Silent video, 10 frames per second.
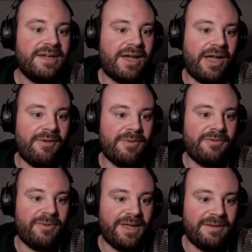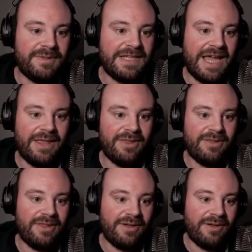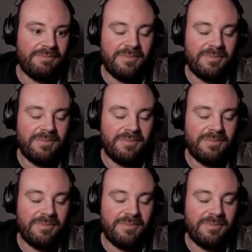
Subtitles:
If we say that the